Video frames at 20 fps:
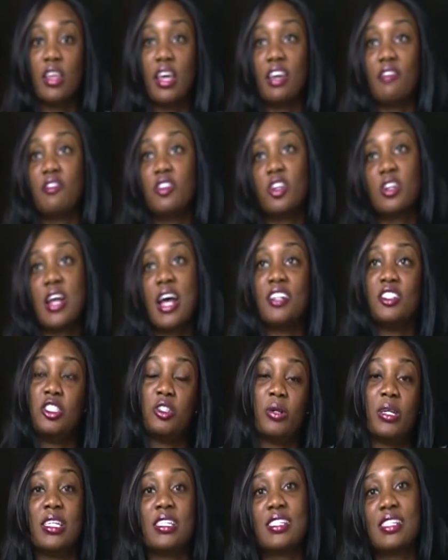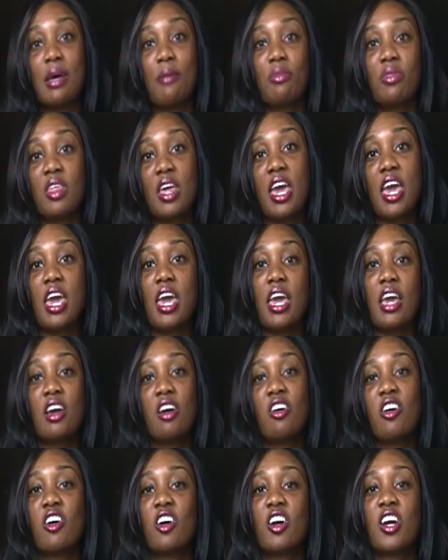Like, if they're not doing something
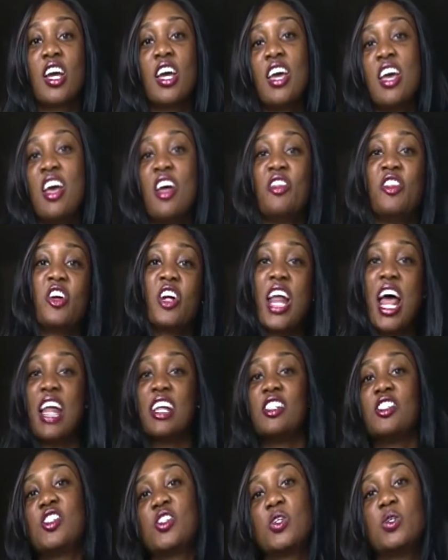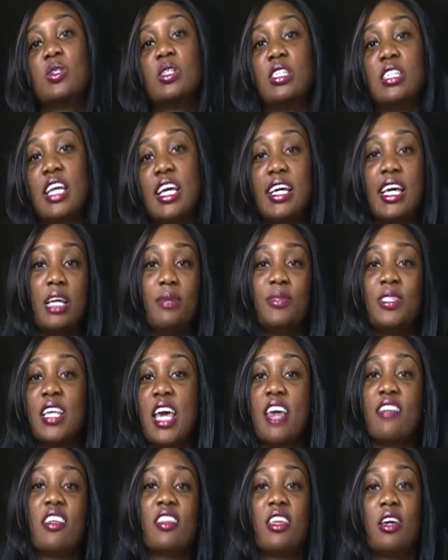or they're not in school and they keep
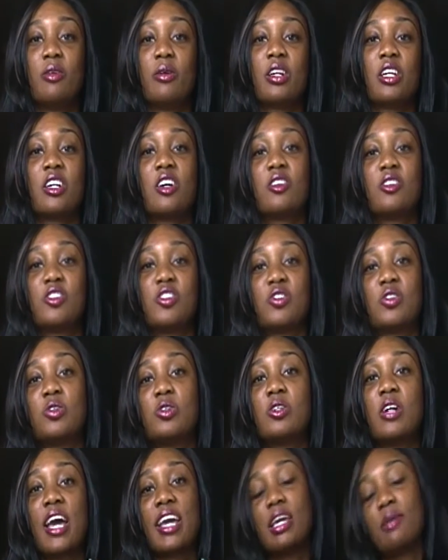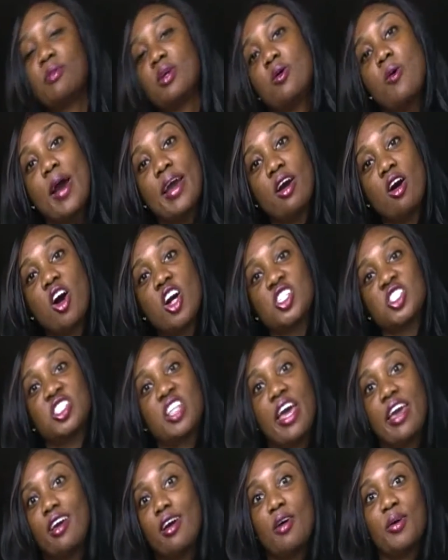saying that they want to go to school, I can be quite
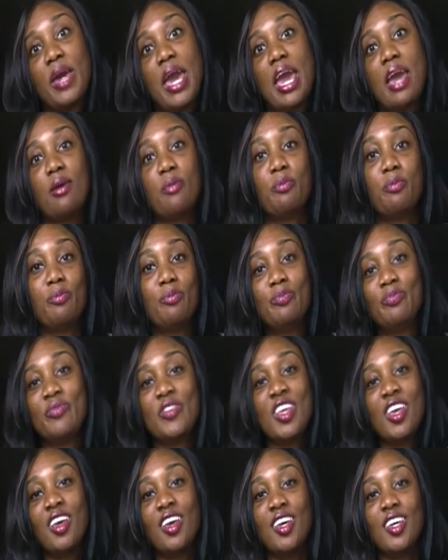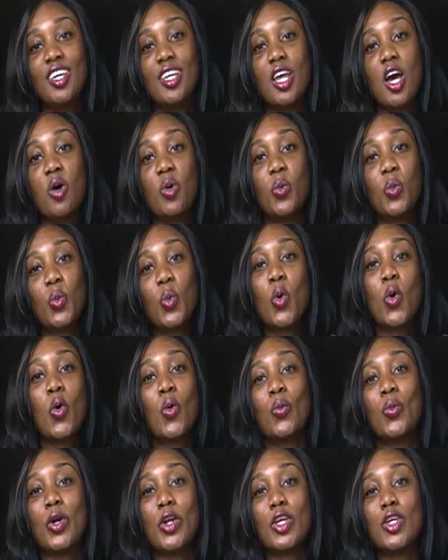harsh, like, okay, you know,
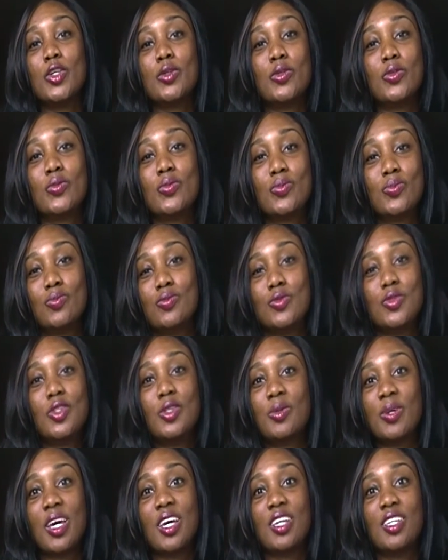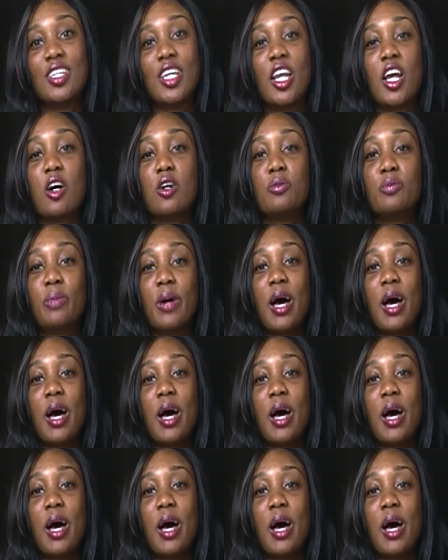what are you doing, you know?